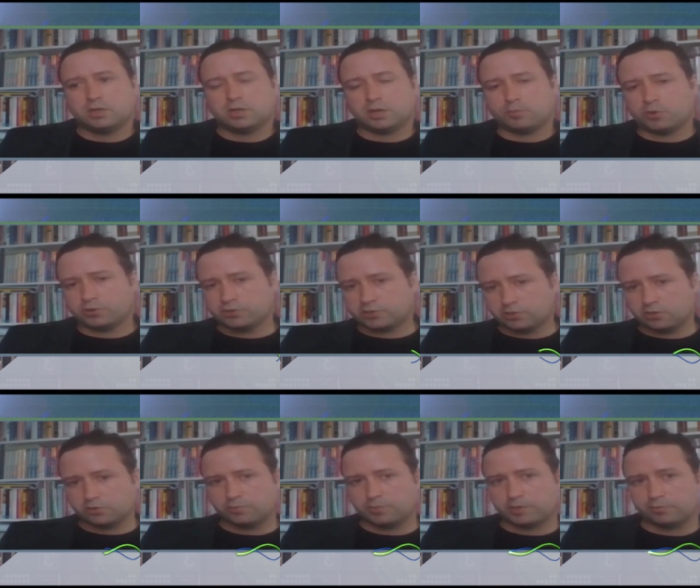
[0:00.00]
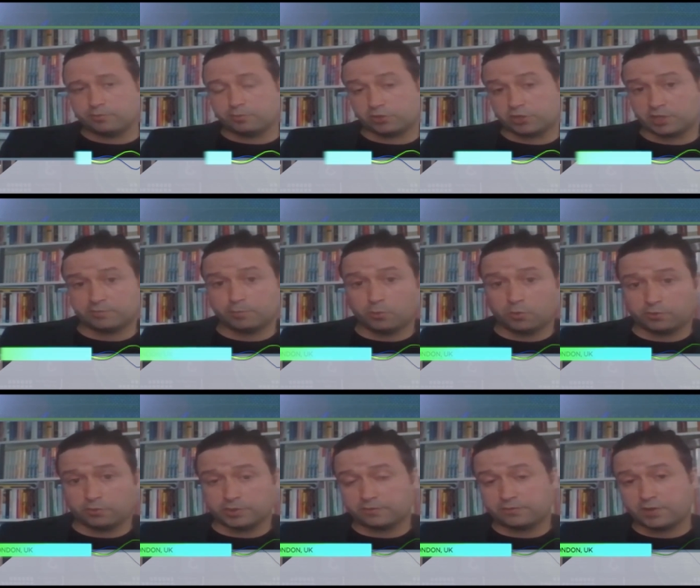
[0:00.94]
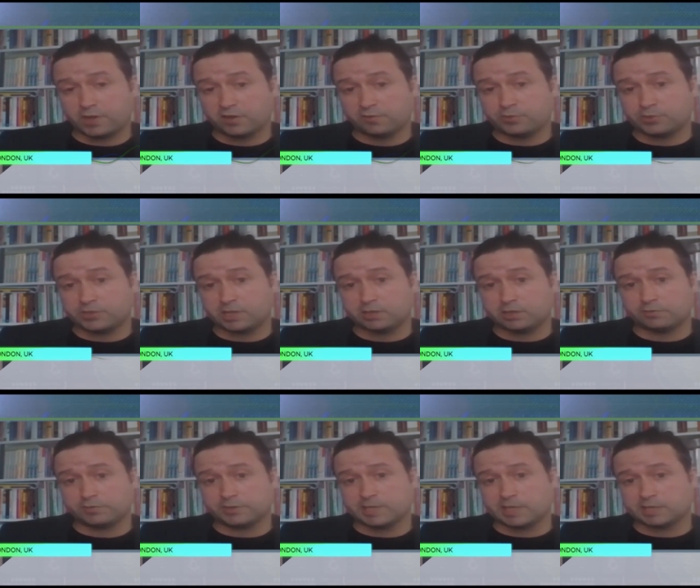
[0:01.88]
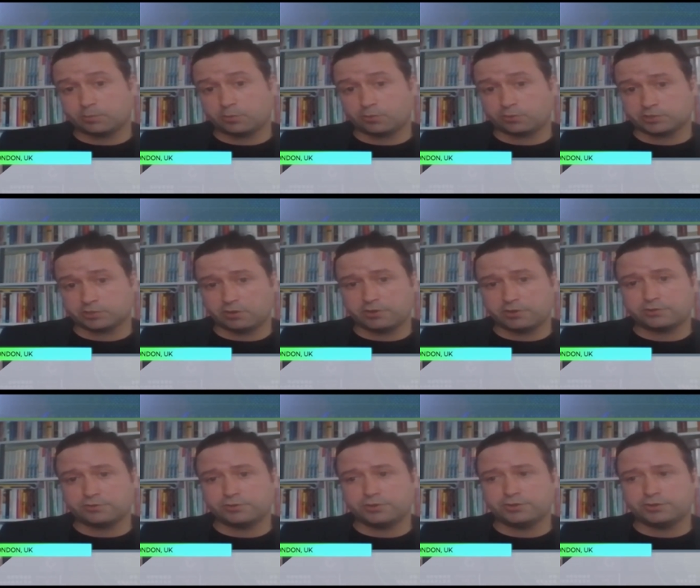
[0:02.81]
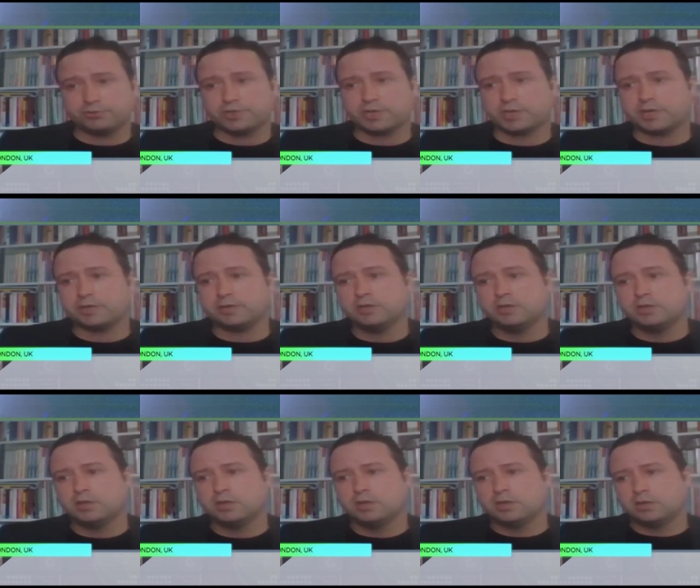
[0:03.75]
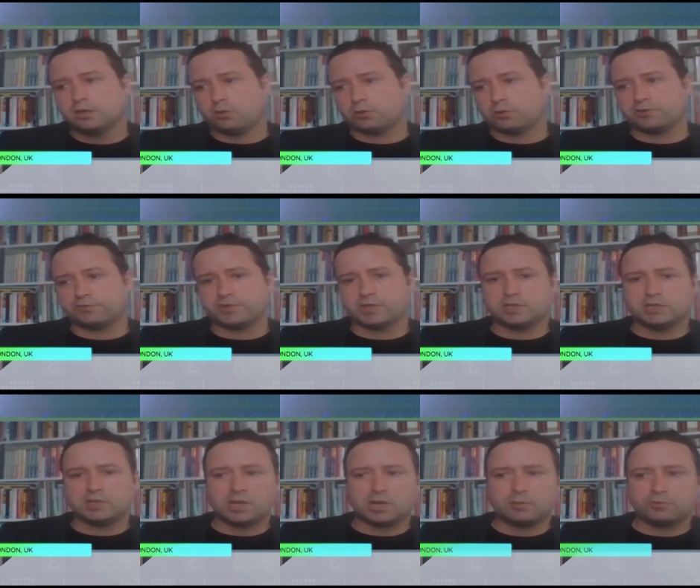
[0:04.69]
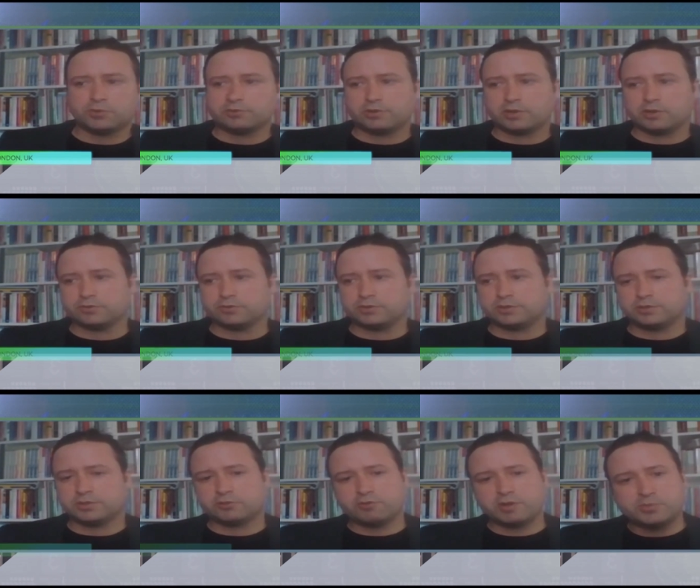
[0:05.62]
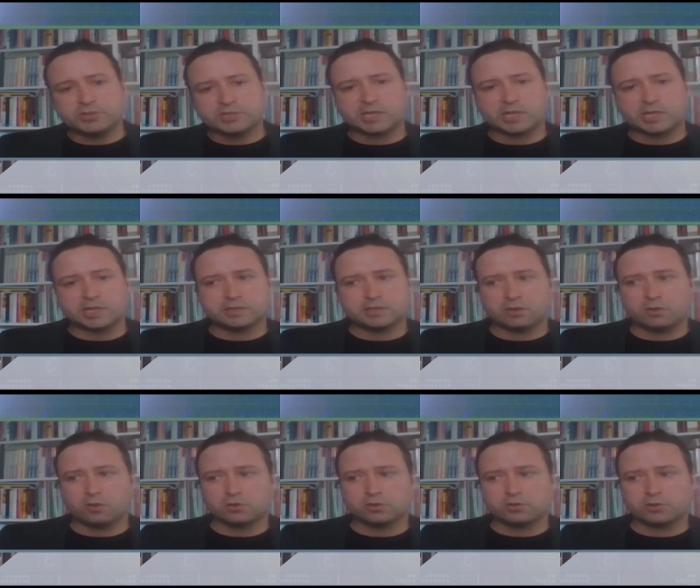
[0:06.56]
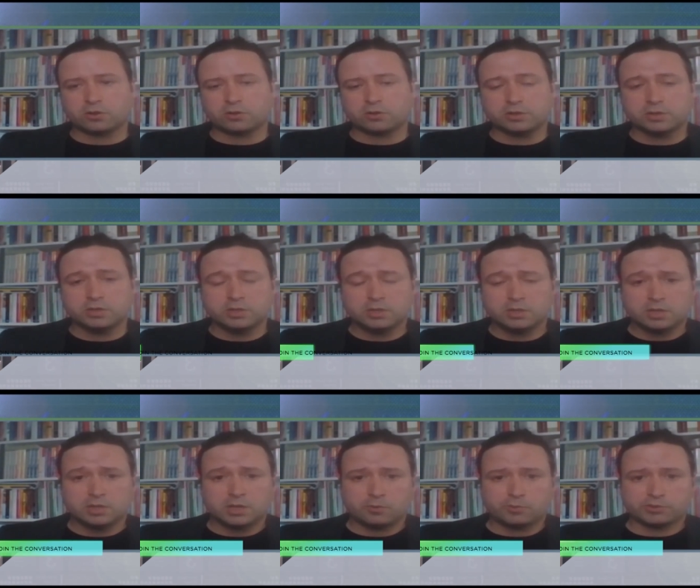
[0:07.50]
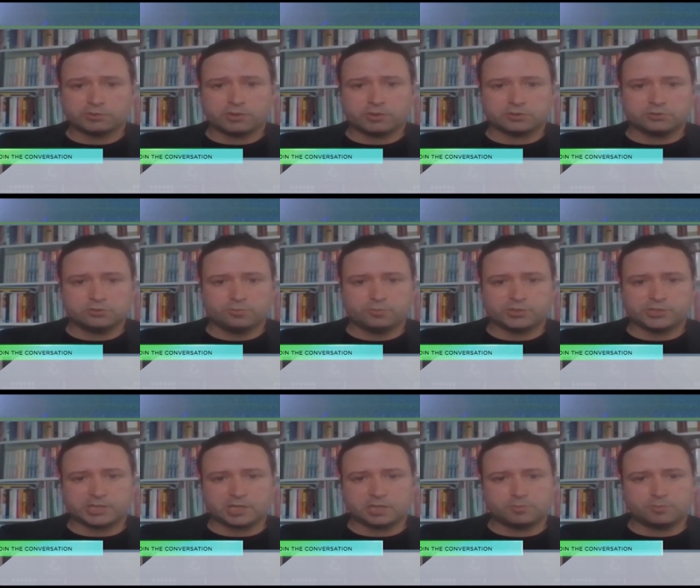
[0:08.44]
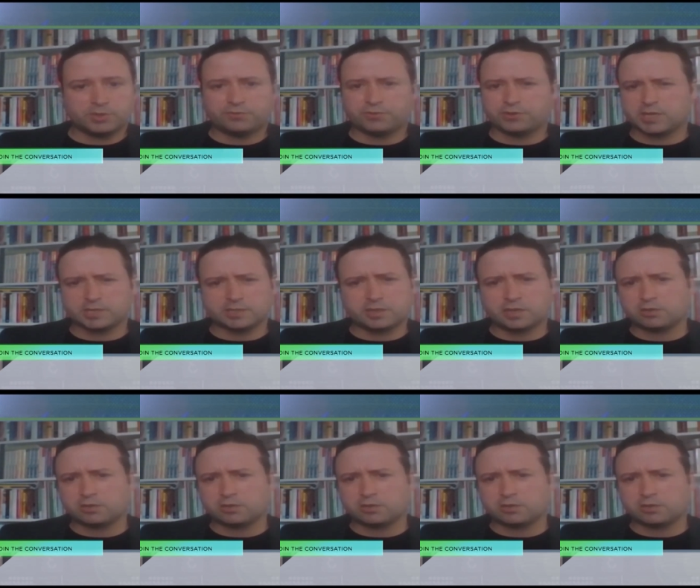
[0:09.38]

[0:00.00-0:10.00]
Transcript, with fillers: uh, most notably, which has more than 5% of its exports going to the UK, also Vietnam with around 3%, and Hong Kong with around 2%. But for the other